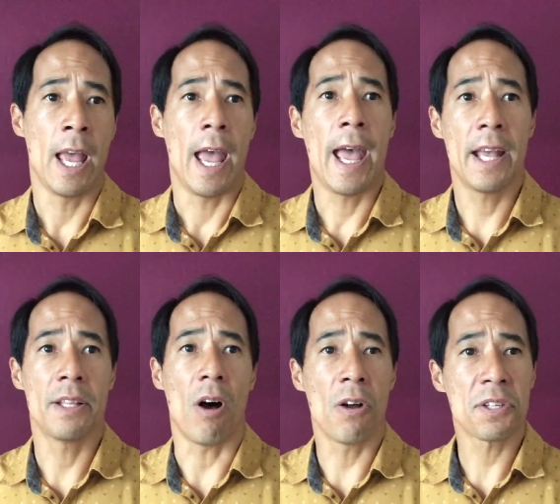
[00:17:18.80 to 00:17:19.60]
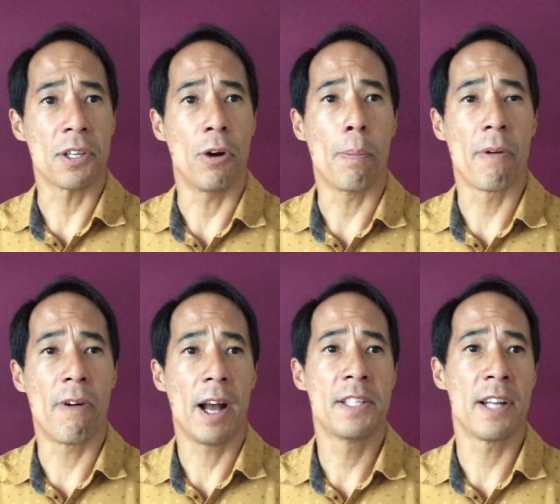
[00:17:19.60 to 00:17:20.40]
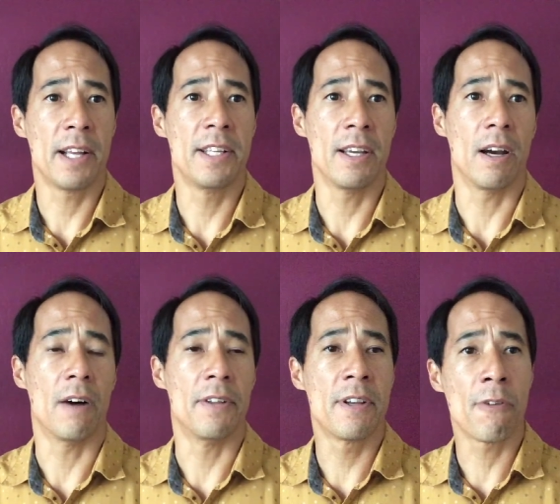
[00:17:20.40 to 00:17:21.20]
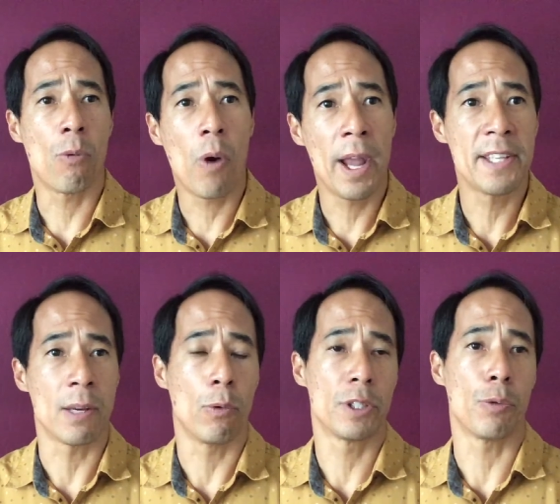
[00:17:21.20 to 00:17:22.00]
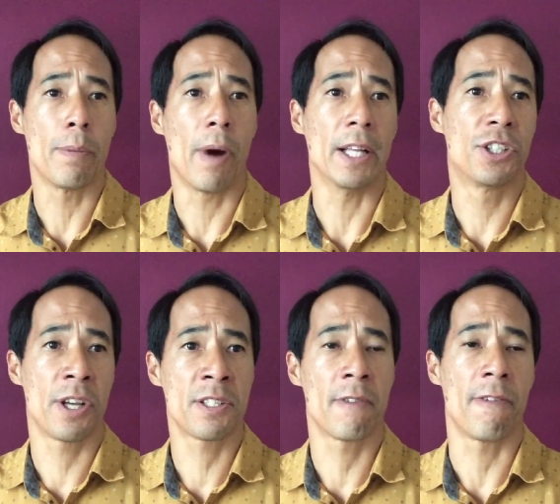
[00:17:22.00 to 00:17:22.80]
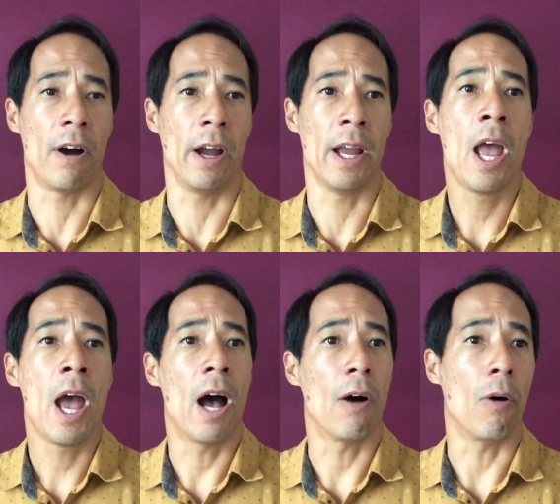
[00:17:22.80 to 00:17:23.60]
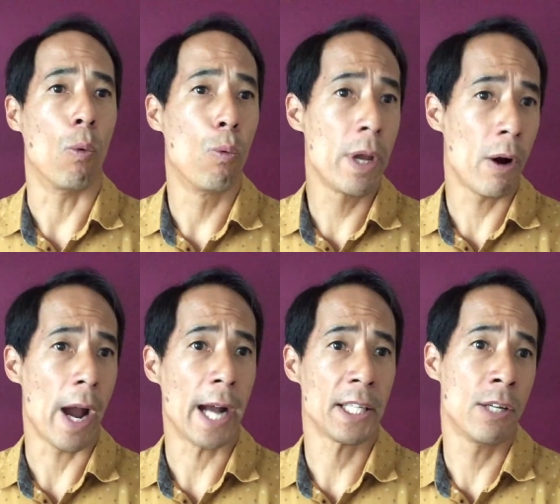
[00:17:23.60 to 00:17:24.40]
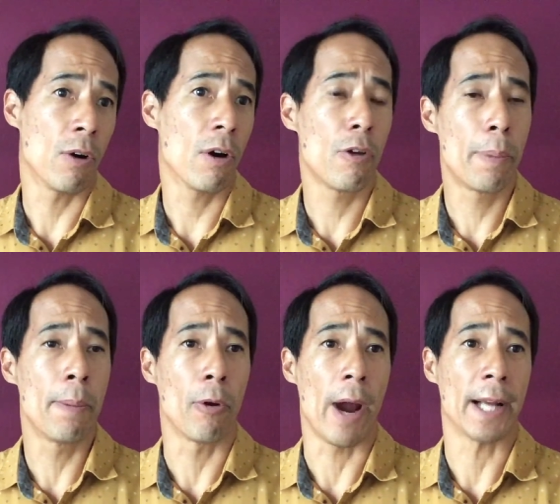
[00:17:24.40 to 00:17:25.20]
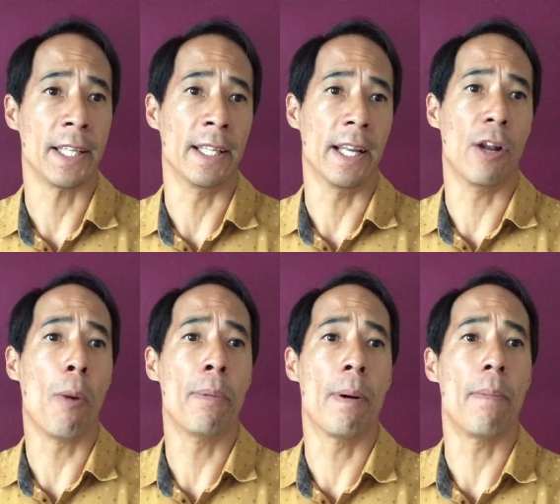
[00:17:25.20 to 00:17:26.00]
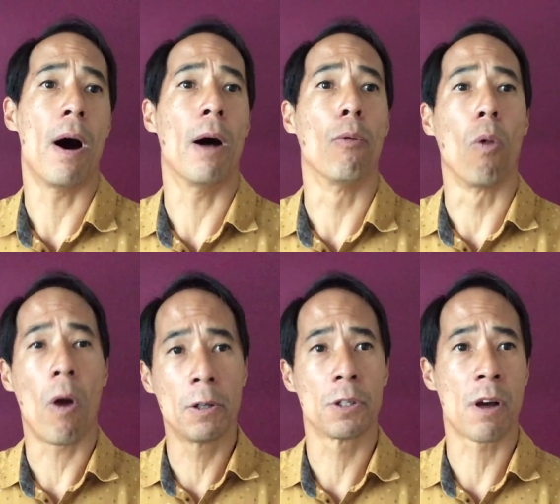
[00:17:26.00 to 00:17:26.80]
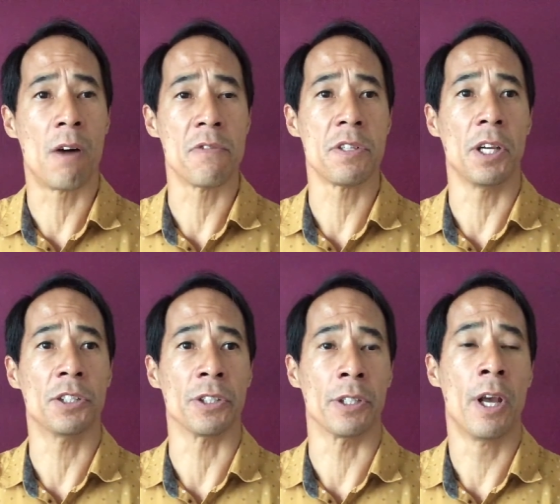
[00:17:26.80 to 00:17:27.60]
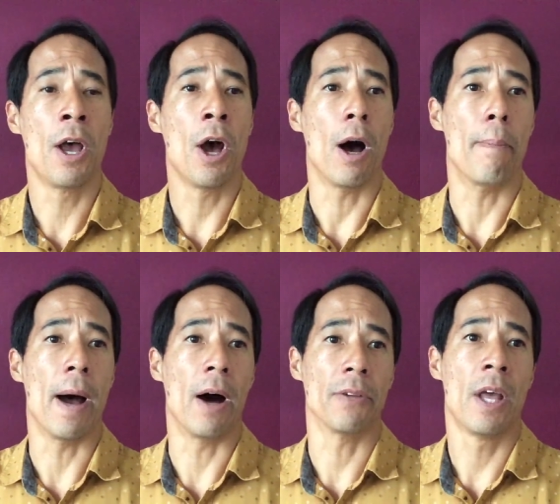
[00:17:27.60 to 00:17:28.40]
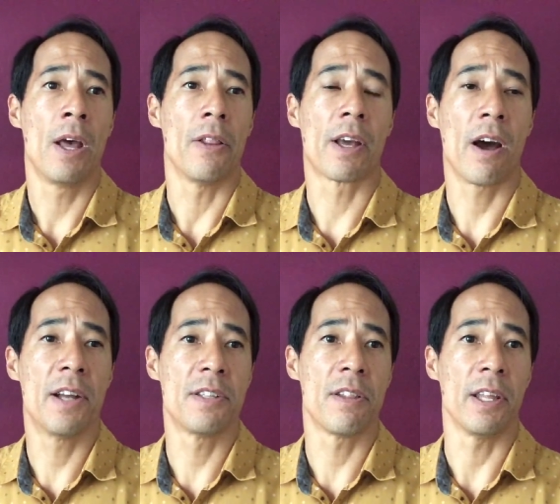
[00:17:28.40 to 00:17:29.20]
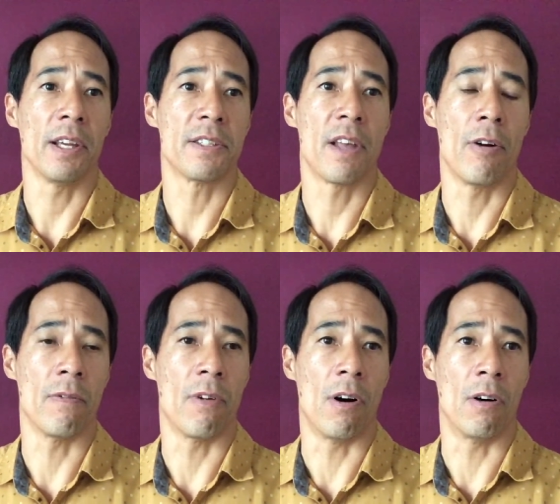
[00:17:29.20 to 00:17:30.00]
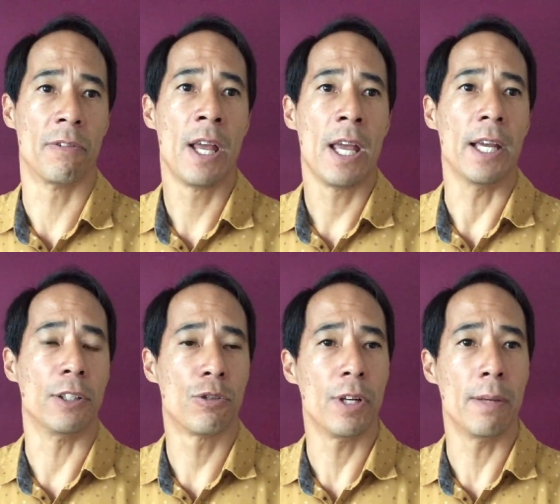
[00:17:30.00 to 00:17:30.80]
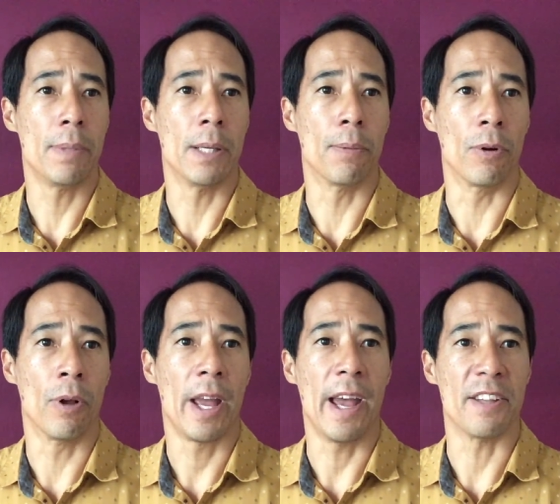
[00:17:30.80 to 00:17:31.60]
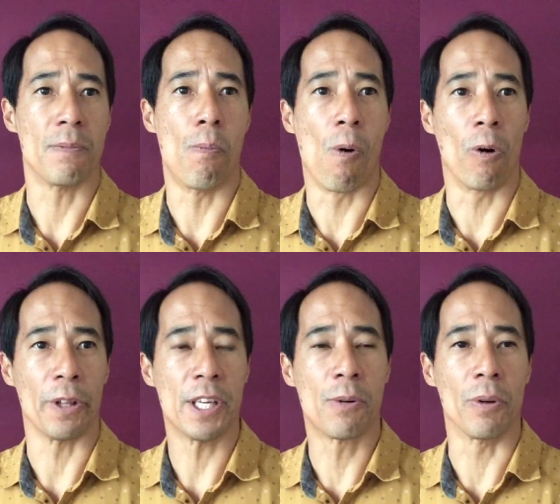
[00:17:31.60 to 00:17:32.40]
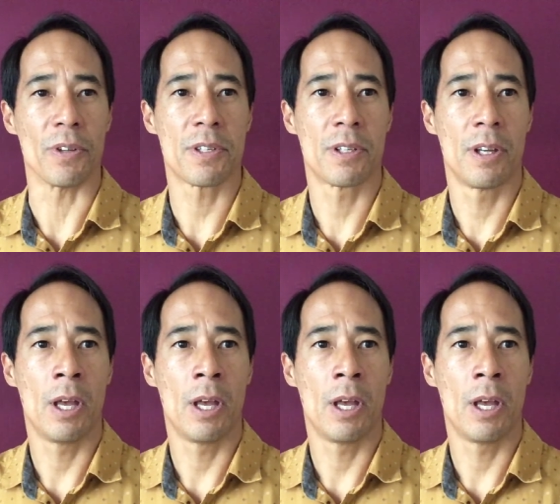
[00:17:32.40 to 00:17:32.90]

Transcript: And also it provides an idea of the different ways in which we might justify how we are acting or other people are acting, and open up a larger conversation about the kinds of things that are involved in treating people as moral equals.